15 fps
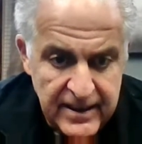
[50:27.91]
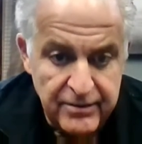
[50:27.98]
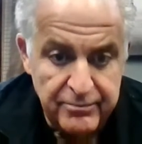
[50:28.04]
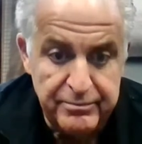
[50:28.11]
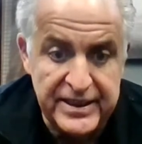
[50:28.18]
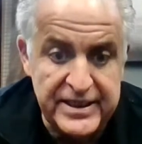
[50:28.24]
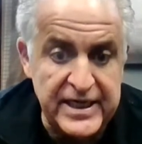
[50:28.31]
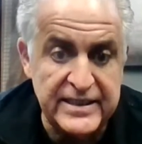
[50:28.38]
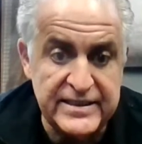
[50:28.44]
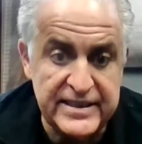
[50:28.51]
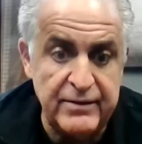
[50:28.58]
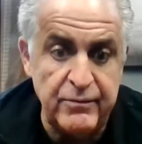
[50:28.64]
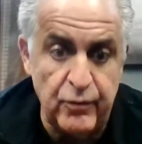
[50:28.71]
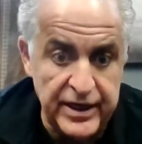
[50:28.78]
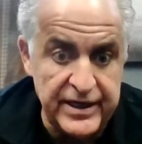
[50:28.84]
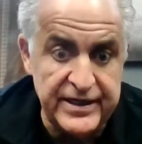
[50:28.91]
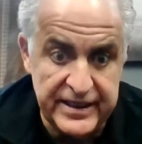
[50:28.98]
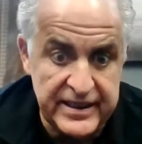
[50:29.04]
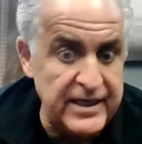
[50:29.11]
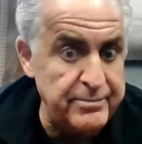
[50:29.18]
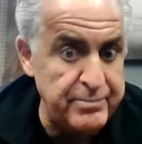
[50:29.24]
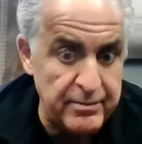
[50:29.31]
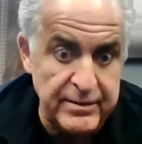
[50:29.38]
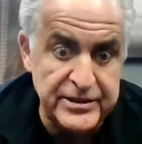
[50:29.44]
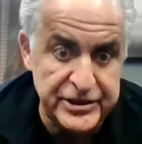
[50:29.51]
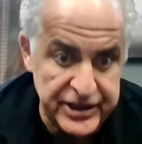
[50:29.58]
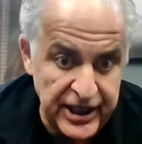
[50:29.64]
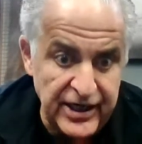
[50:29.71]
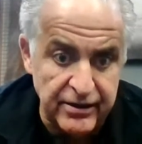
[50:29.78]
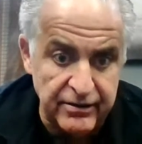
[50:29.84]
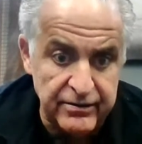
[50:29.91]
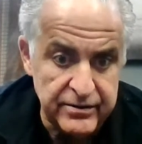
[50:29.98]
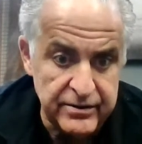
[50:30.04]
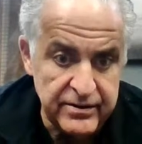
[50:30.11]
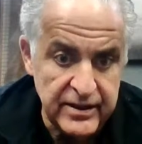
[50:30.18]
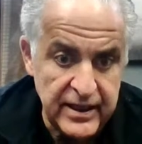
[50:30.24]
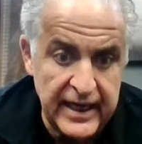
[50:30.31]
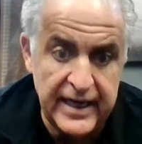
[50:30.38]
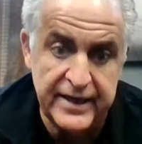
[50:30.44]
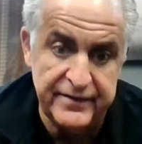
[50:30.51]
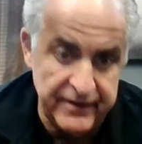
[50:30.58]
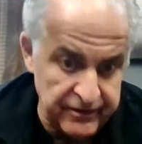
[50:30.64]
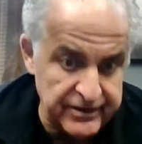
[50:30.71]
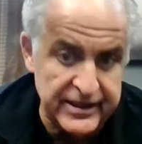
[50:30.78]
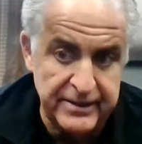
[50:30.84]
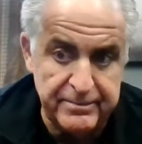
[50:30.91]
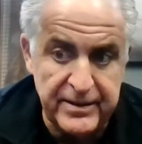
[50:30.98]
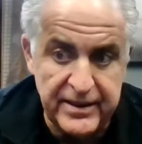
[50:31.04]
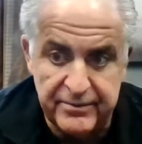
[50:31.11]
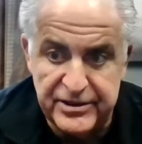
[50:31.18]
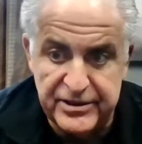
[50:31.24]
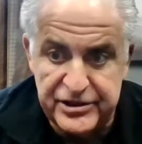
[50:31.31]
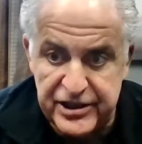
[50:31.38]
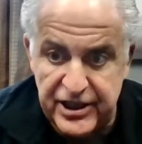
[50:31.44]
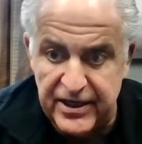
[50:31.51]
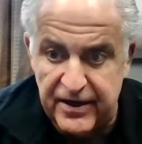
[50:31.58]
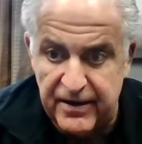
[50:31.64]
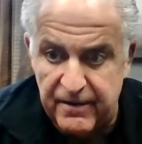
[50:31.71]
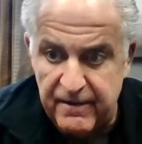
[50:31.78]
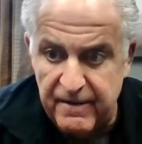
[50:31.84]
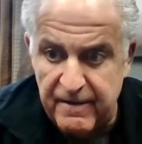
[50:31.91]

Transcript: Because they wanted to keep him in jail, and they're keeping him in jail.